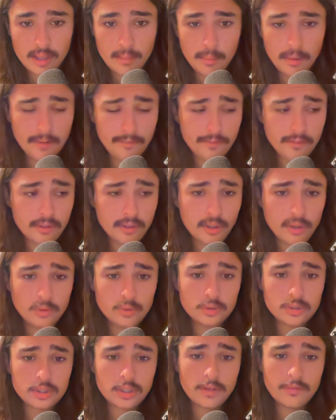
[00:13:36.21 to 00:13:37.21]
But for
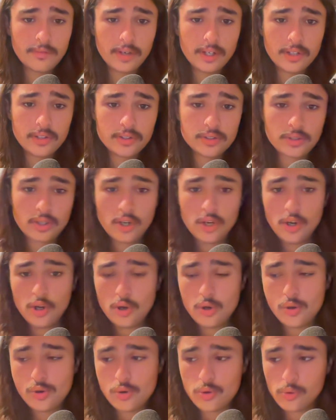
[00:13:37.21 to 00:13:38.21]
those of us
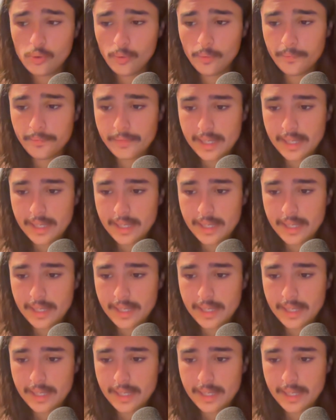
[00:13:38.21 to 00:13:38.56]
who